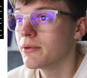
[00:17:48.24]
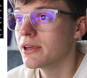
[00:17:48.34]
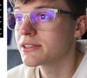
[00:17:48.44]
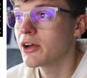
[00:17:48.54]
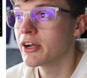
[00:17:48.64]

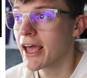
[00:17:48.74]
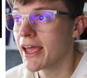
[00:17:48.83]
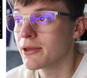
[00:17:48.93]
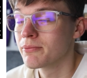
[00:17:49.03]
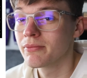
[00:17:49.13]
it's going in
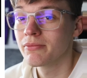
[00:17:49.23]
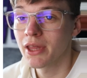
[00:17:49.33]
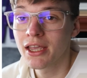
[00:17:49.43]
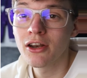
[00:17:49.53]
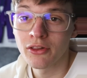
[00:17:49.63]
A.
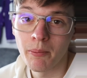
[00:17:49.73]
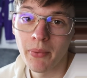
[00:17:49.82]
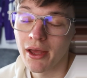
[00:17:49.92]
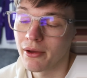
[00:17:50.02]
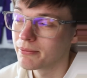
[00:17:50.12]
They could have done
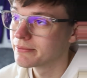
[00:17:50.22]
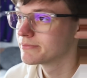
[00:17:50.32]
better.